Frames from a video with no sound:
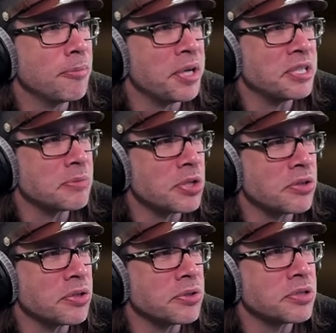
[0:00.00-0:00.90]
reminds me
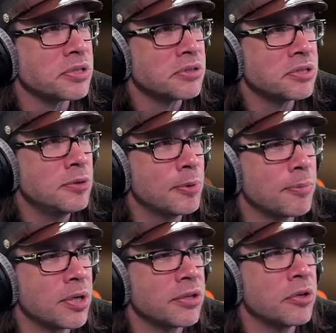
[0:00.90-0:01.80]
of those. The Super
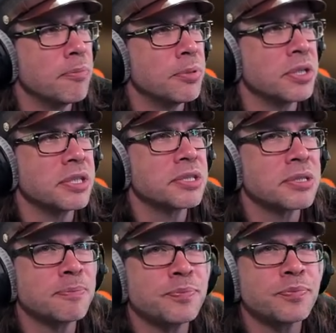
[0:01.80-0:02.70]
Mario bullets.